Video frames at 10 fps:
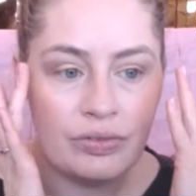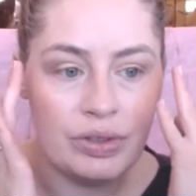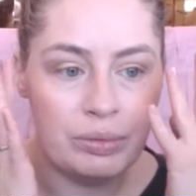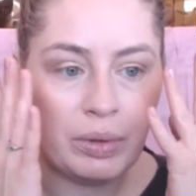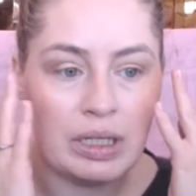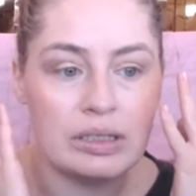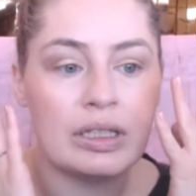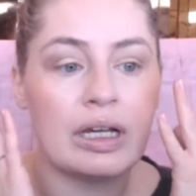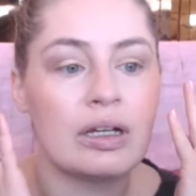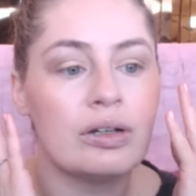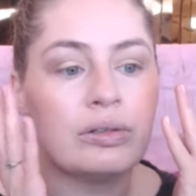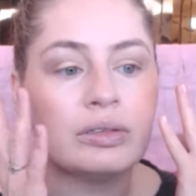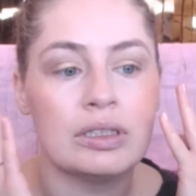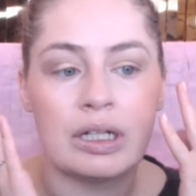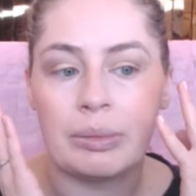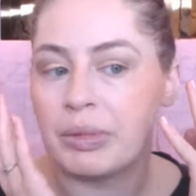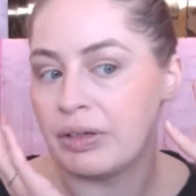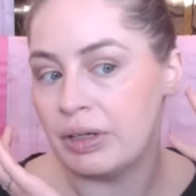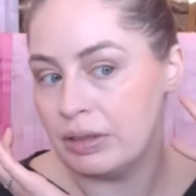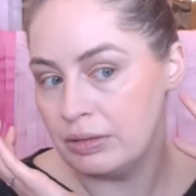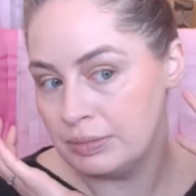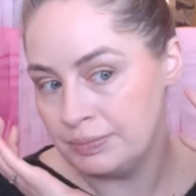you want that gold to come through,